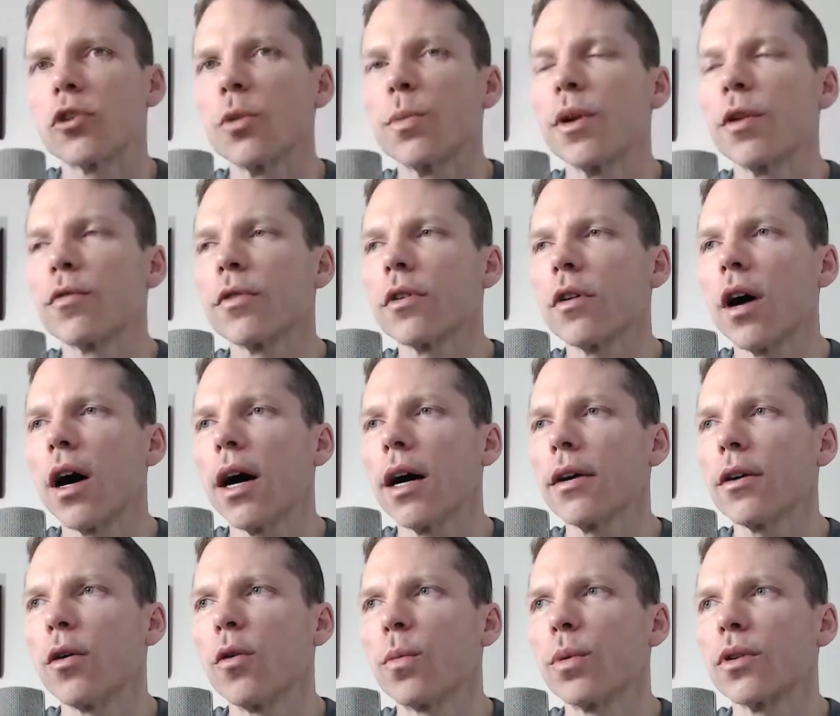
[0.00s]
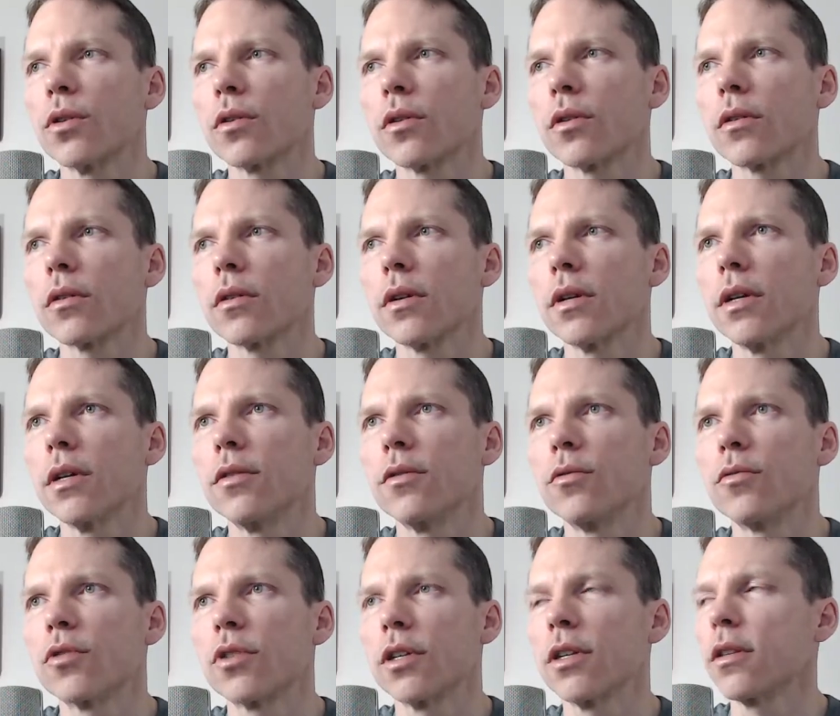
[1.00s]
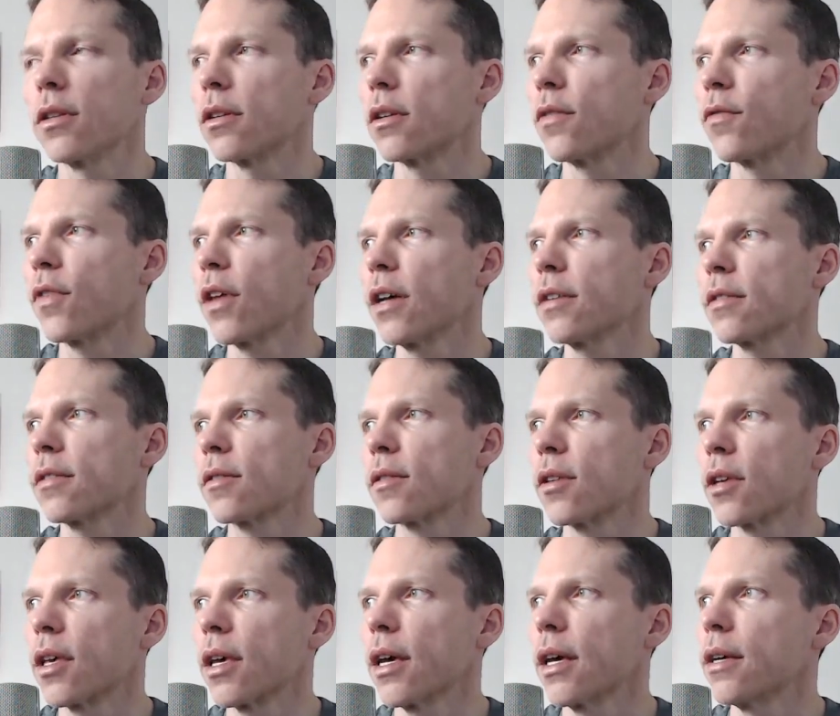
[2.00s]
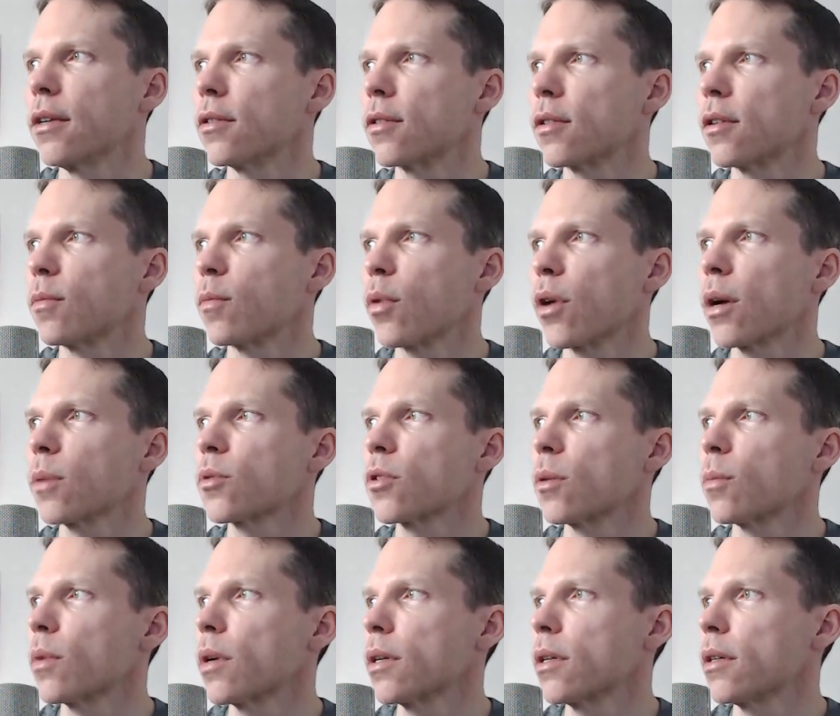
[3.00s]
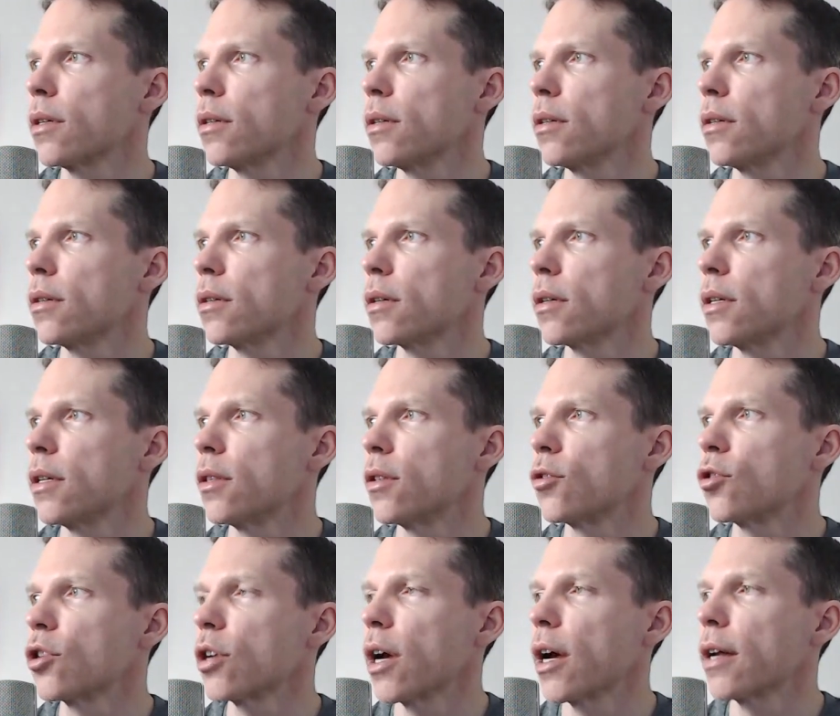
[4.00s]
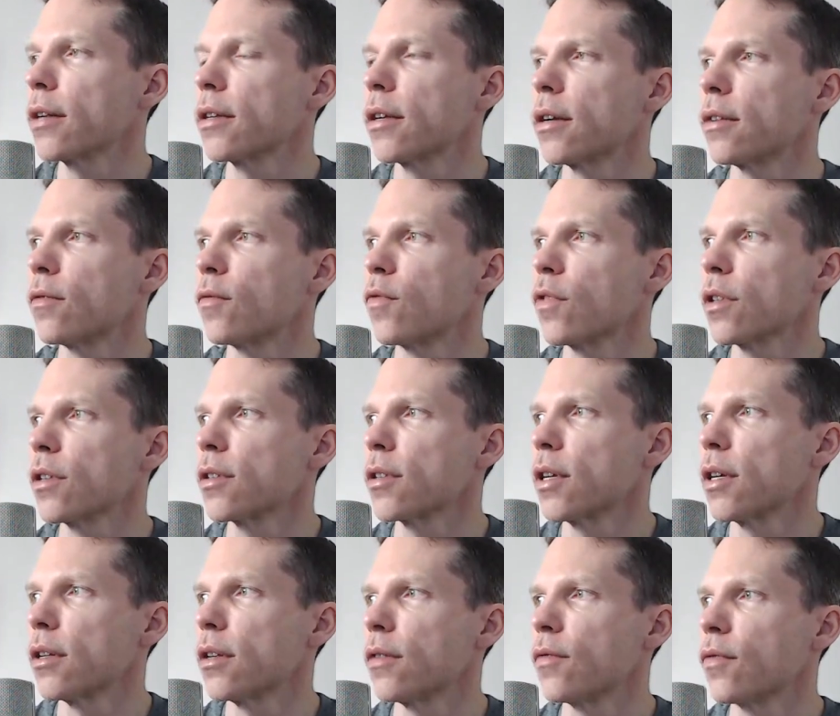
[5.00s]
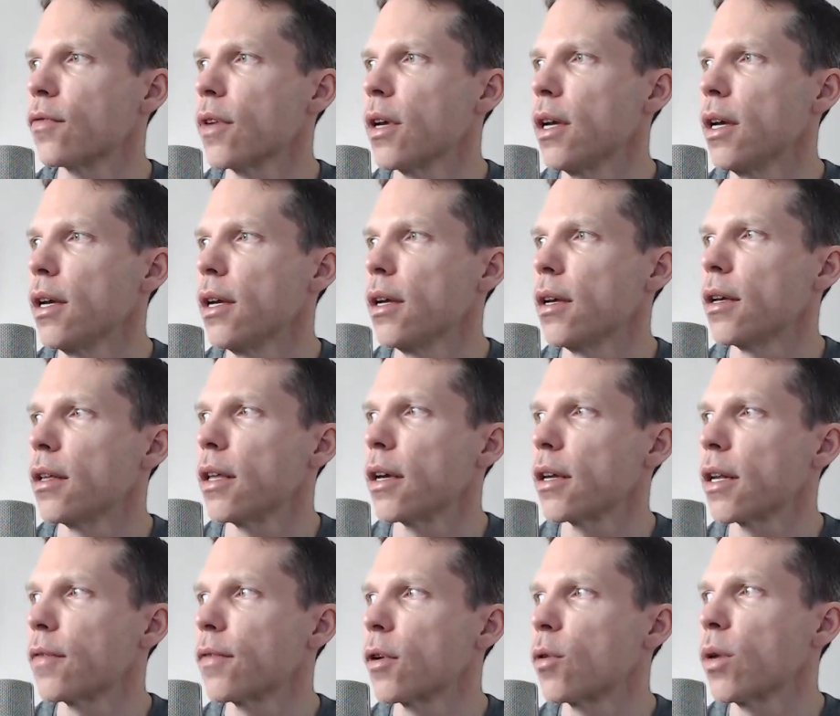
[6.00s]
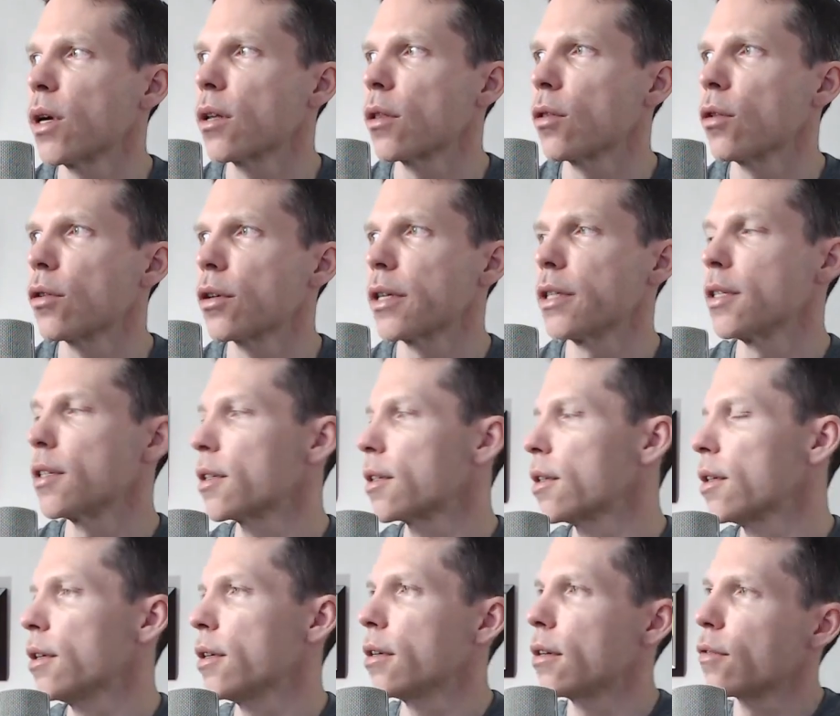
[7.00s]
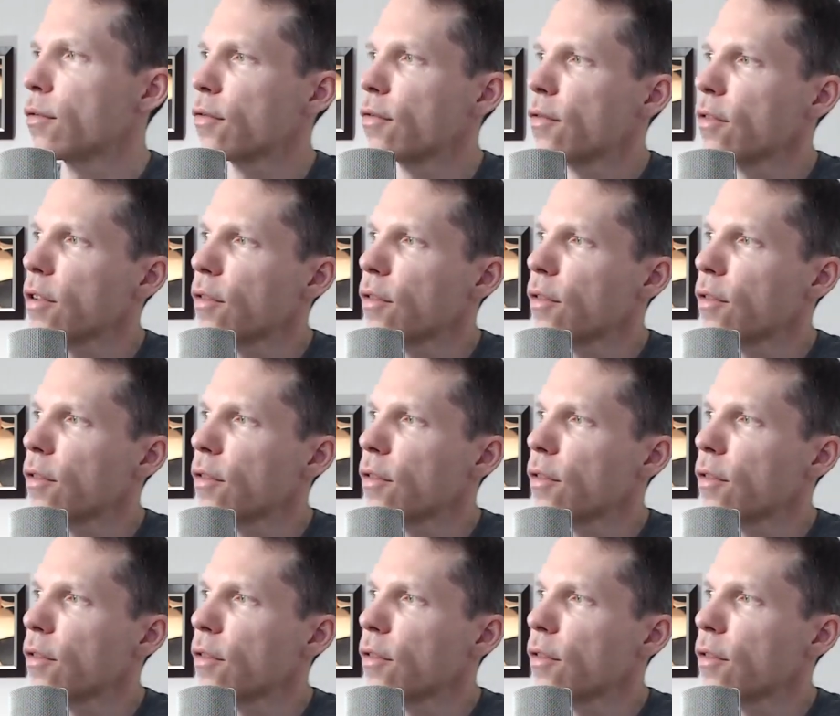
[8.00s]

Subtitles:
be a real eye-opener in New Zealand if that's the case, and perhaps somebody in the chat can fill us in if they can have a quick look and see if